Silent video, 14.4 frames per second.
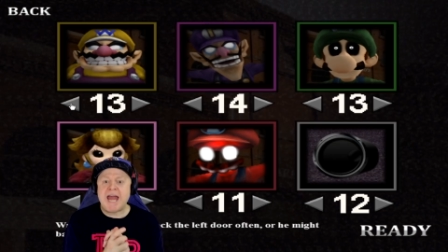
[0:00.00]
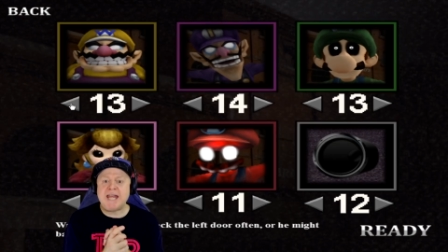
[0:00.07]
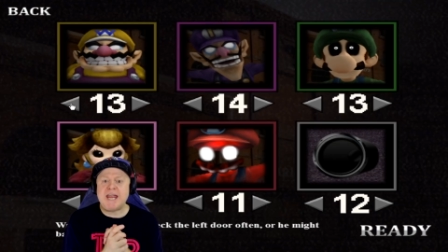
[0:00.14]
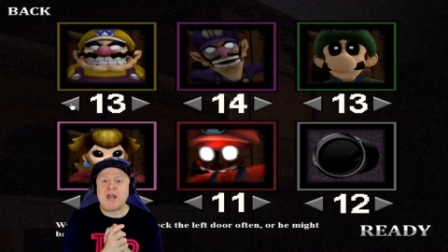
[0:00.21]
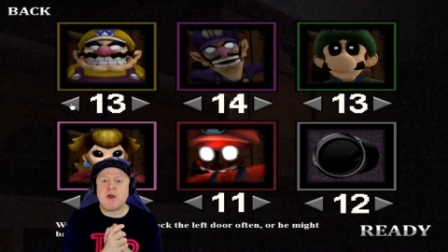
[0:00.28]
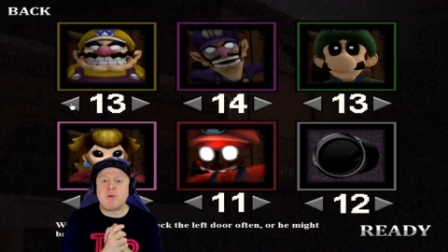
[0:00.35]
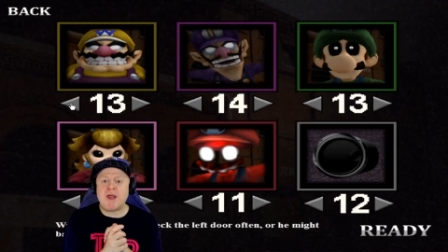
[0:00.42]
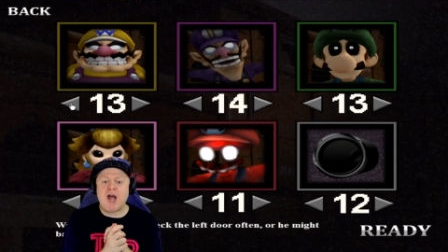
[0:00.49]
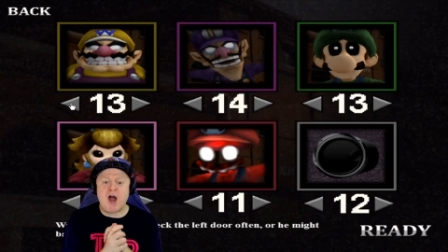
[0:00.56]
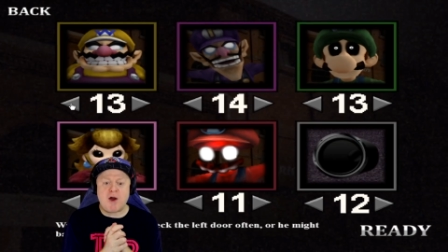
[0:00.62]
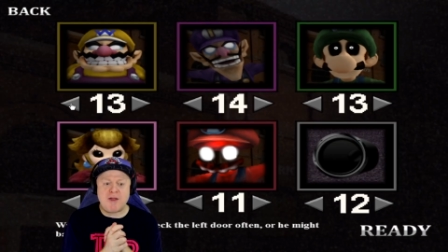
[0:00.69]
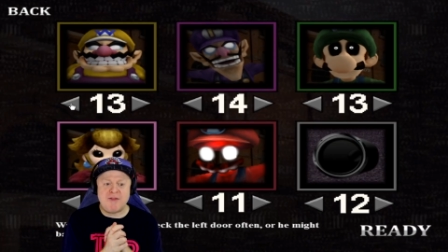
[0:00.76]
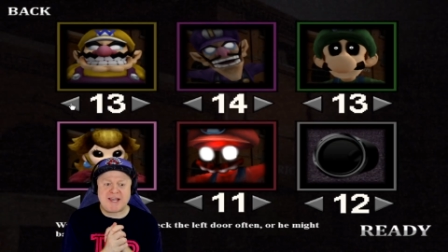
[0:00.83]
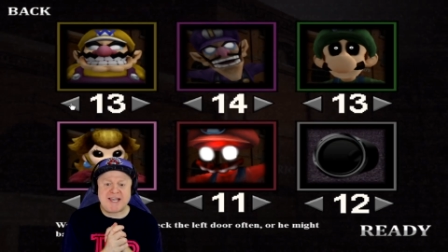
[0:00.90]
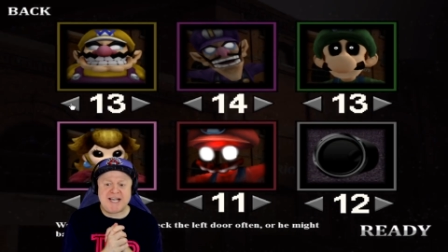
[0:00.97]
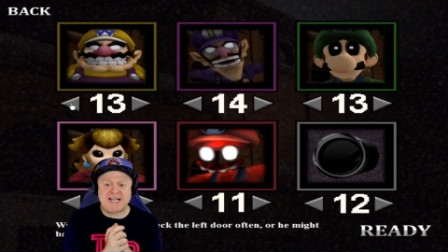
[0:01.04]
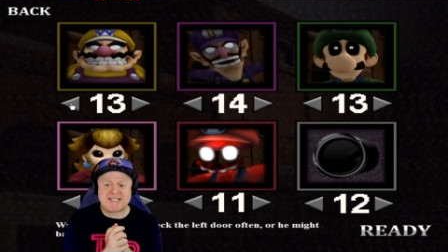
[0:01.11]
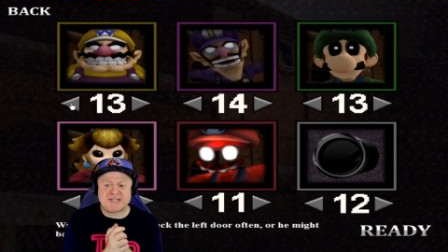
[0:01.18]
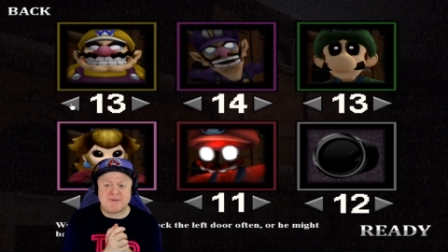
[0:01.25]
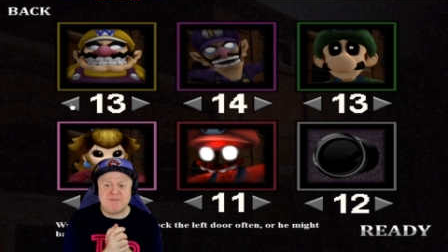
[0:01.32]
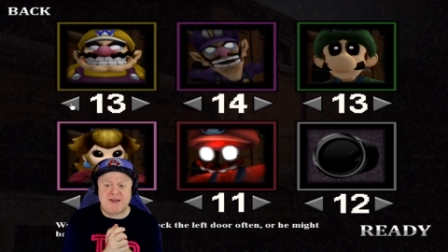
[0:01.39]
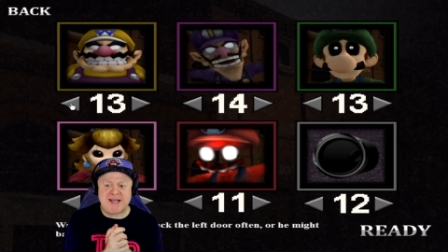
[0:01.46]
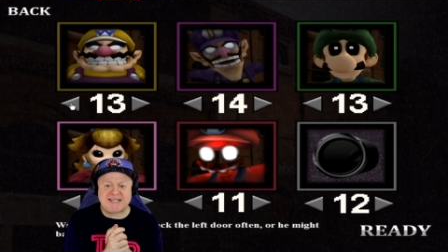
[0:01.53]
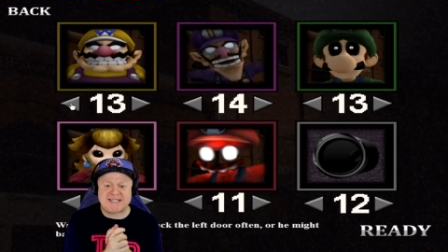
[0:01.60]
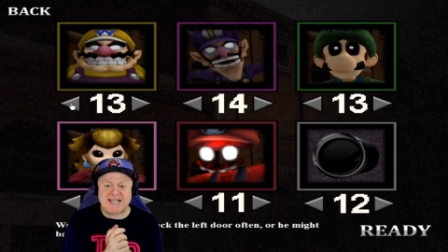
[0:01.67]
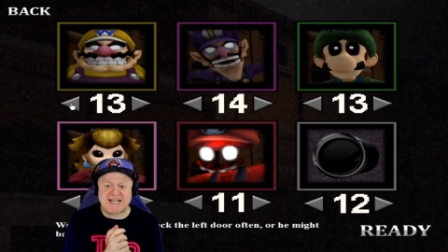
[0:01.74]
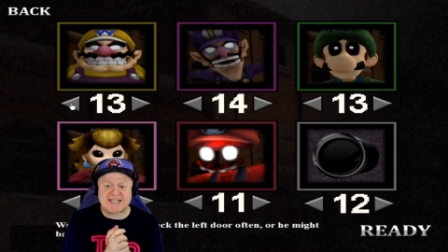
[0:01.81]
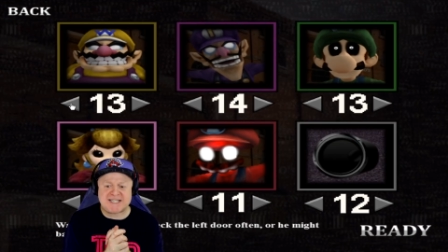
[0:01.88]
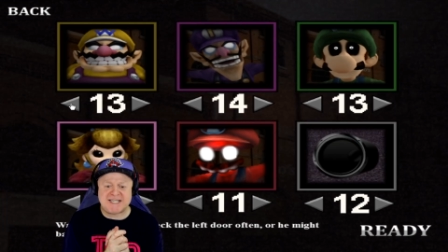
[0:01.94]
And here we are in the custom night
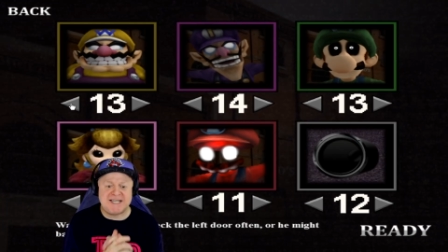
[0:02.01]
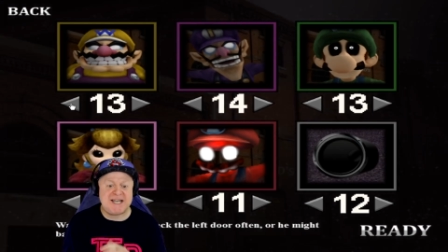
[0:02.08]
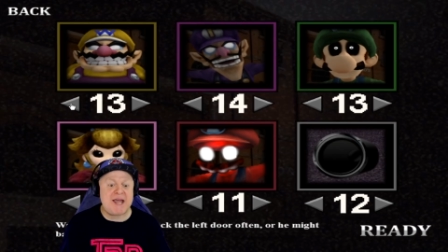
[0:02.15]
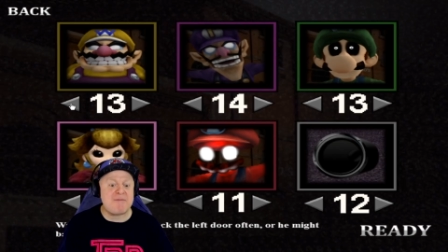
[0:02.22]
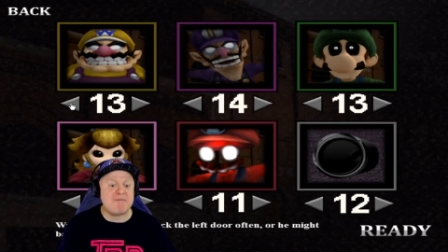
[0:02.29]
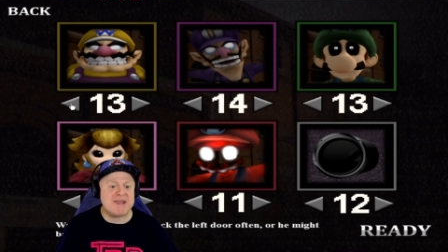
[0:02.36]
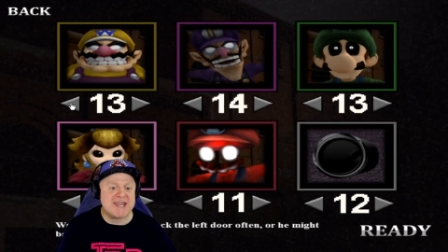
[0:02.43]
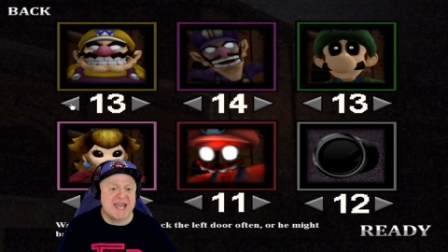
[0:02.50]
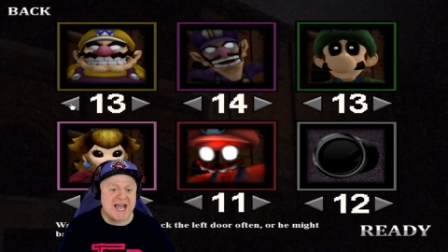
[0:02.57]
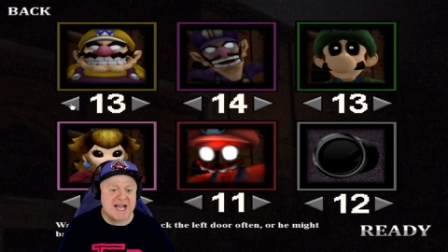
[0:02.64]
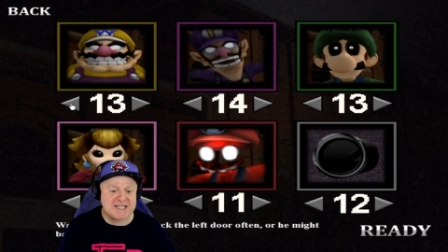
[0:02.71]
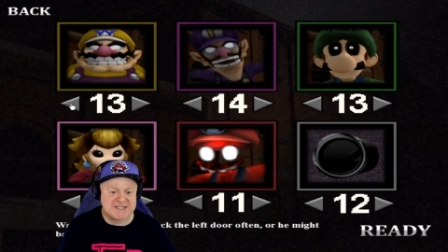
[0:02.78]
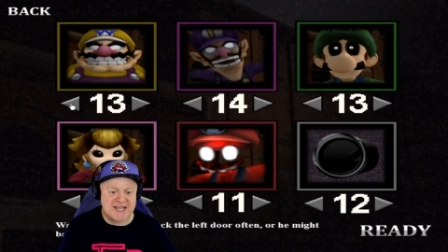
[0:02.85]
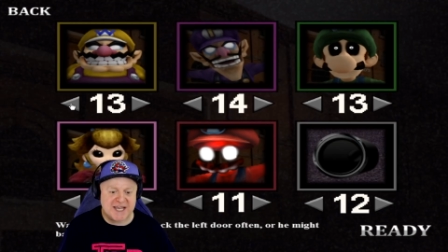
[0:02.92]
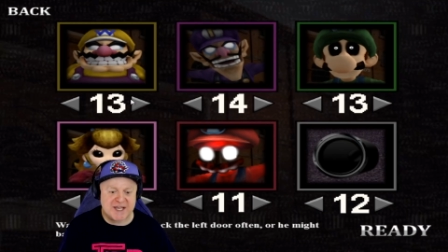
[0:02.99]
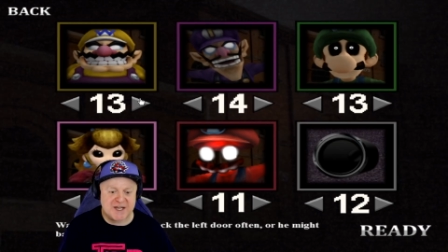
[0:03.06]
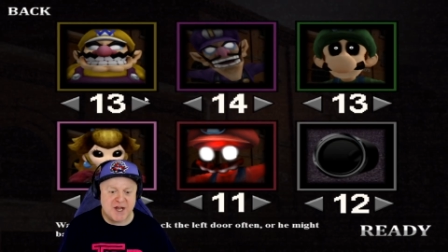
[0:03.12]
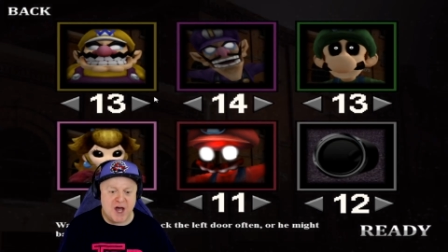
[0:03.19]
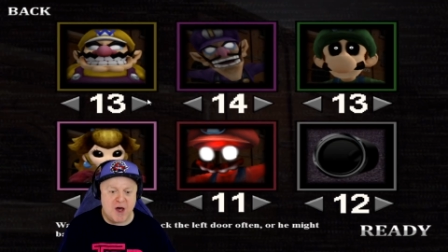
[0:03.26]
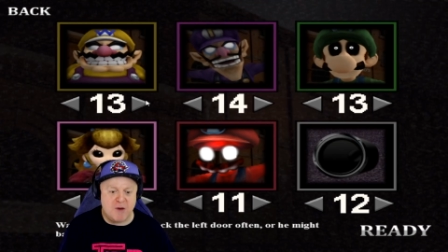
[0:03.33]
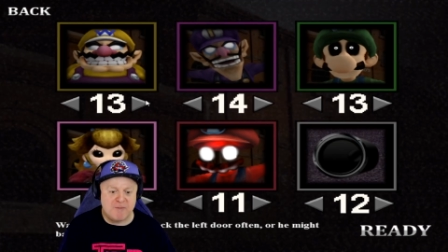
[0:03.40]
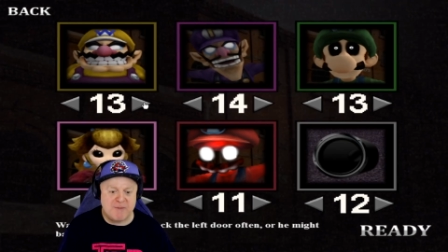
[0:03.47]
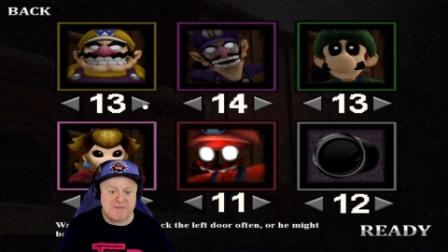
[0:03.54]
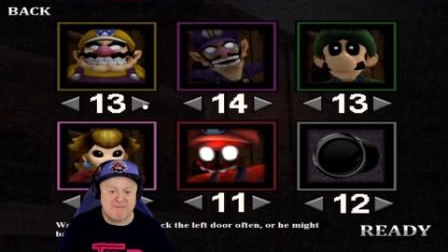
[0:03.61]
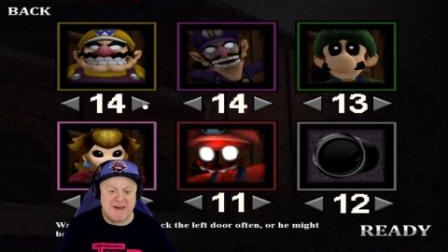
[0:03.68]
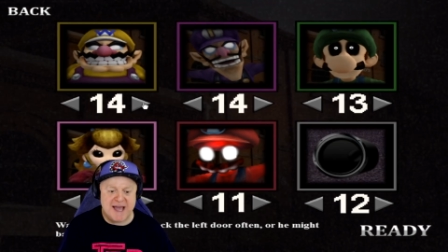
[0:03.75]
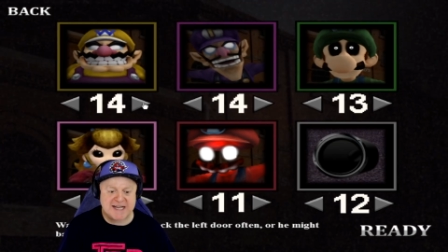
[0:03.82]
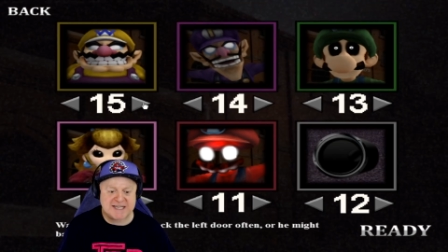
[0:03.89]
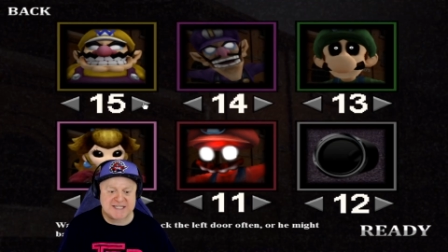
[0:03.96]
section. Let me guess, they can all be
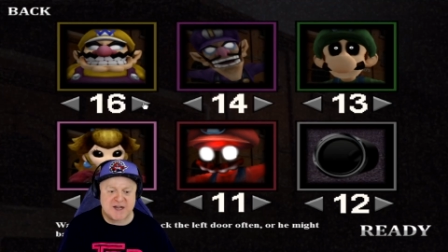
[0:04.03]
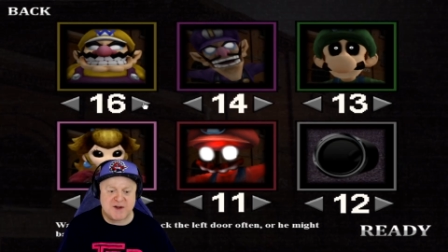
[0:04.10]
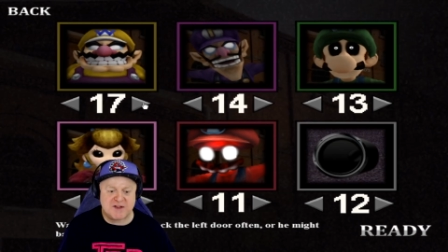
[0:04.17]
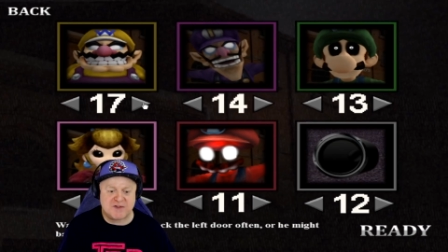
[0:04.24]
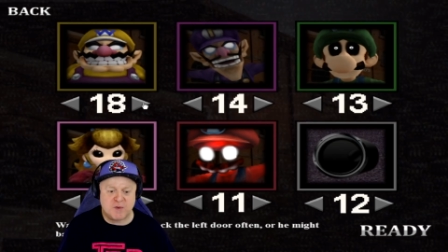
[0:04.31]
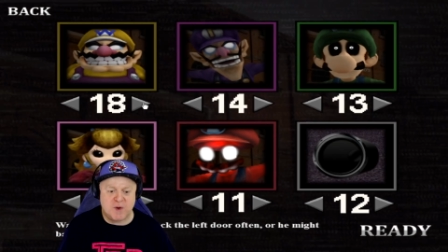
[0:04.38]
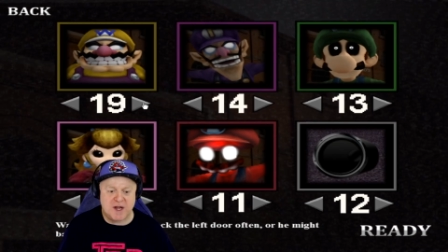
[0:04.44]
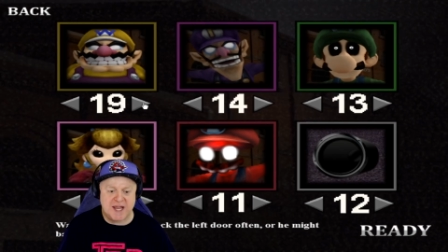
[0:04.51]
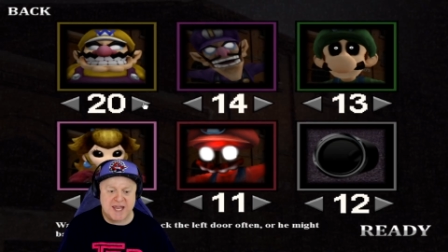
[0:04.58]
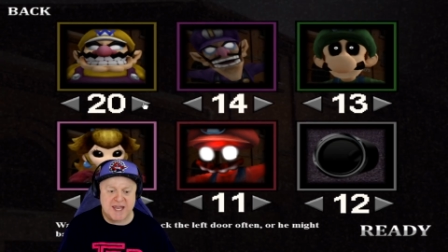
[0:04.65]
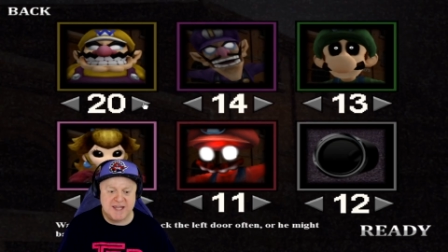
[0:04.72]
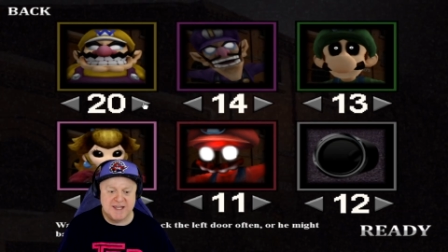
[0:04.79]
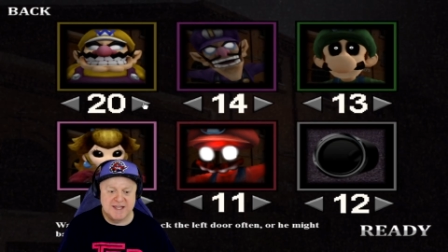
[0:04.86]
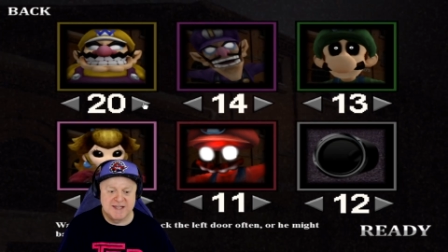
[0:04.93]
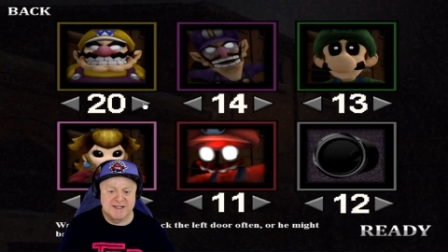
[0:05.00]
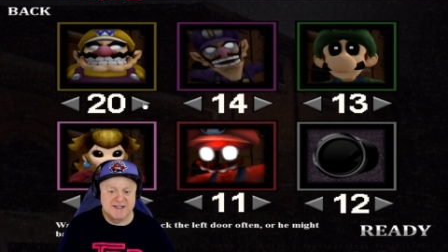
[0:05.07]
maxed out at twenty?